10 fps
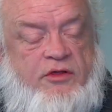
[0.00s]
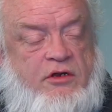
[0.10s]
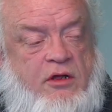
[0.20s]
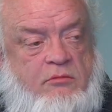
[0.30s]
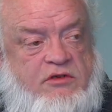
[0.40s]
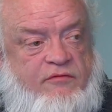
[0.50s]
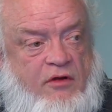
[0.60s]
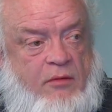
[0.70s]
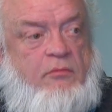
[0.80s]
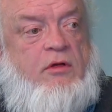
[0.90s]
that comes
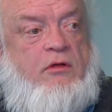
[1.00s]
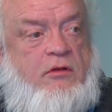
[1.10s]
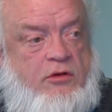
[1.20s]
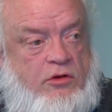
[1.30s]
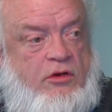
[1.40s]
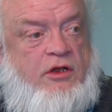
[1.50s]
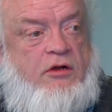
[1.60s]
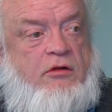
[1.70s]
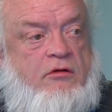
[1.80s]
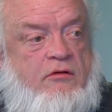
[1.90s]
from
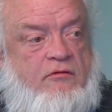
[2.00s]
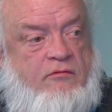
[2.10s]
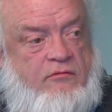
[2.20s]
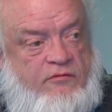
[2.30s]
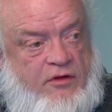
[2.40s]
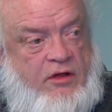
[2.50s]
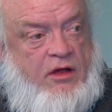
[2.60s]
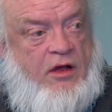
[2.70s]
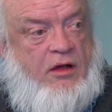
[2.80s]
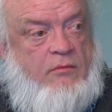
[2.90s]
nuclear,
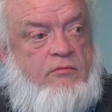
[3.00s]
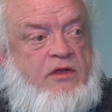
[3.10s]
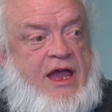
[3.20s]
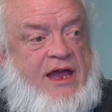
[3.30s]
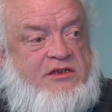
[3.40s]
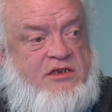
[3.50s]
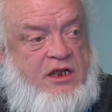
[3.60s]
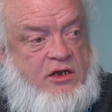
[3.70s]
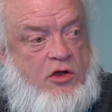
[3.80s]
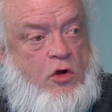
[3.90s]
uh, gas,
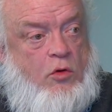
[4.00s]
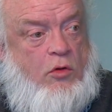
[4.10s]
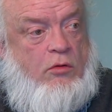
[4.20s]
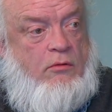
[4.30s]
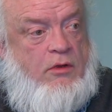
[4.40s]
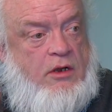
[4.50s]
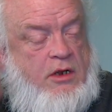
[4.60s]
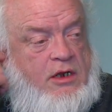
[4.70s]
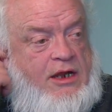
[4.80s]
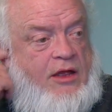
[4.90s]
and coal. Yeah.
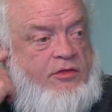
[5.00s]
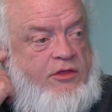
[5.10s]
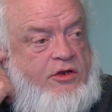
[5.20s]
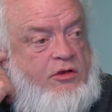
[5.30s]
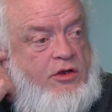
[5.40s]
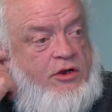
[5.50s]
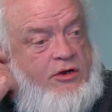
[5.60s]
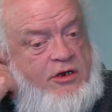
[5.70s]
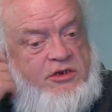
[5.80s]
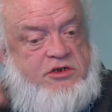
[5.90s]
Now, the
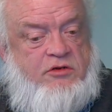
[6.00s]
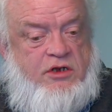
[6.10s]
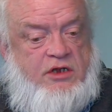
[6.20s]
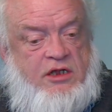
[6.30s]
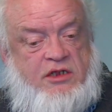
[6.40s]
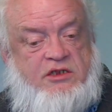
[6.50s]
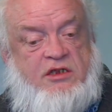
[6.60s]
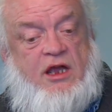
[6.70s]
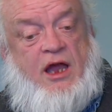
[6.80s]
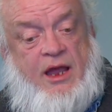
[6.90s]
nuclear industry is,
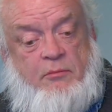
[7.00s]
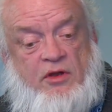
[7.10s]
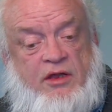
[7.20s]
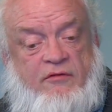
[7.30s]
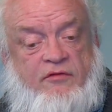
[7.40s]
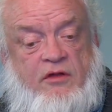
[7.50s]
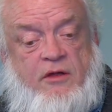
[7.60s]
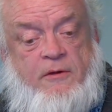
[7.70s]
I believe,